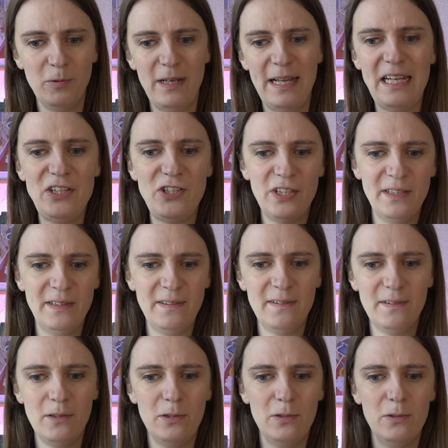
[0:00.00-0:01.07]

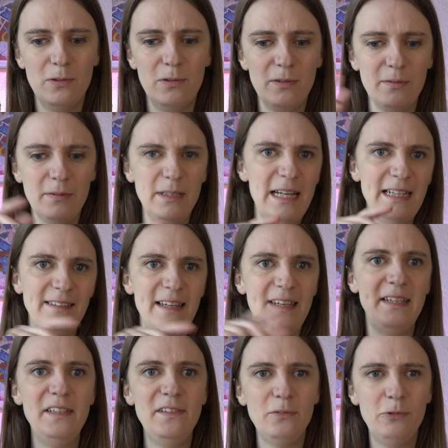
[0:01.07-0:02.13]
relations or, like their
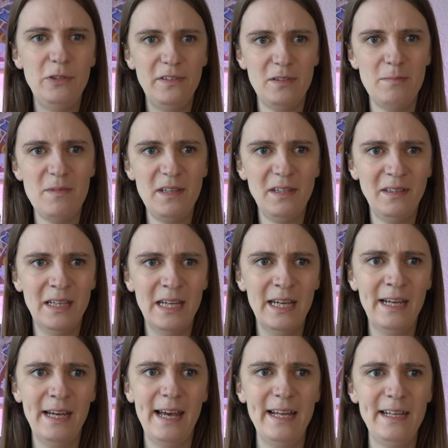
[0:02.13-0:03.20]
history or something.
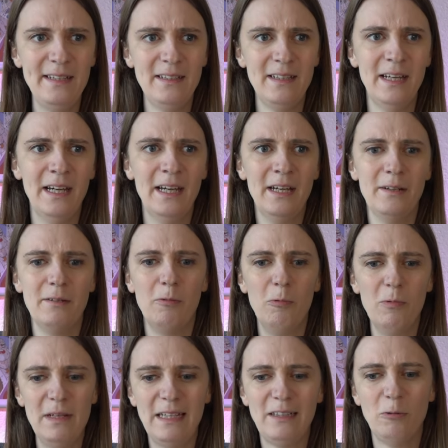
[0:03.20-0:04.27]
And
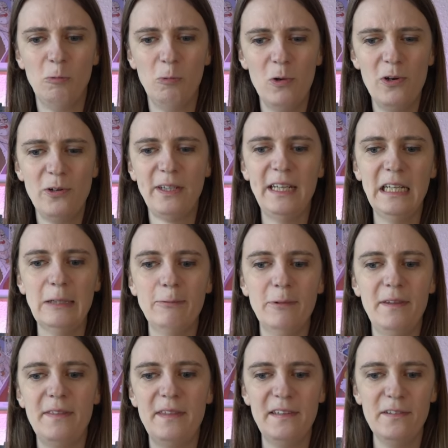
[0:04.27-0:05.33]
like working
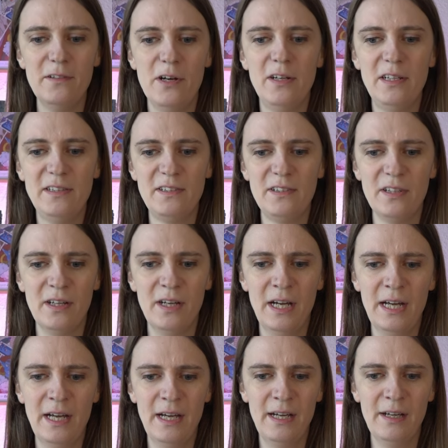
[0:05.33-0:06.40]
with this knowledge
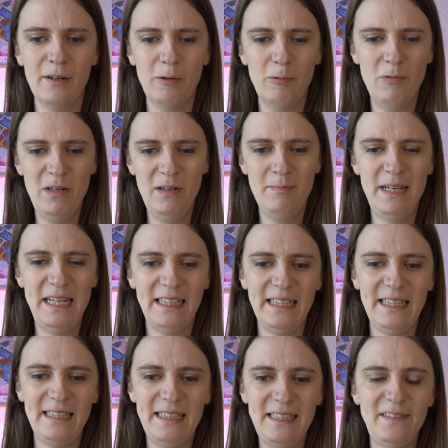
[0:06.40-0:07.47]
will make
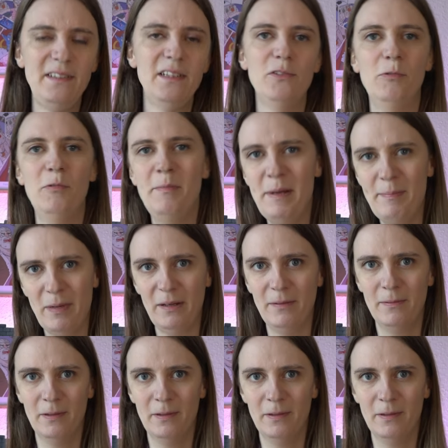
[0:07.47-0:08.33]
it easier to remember.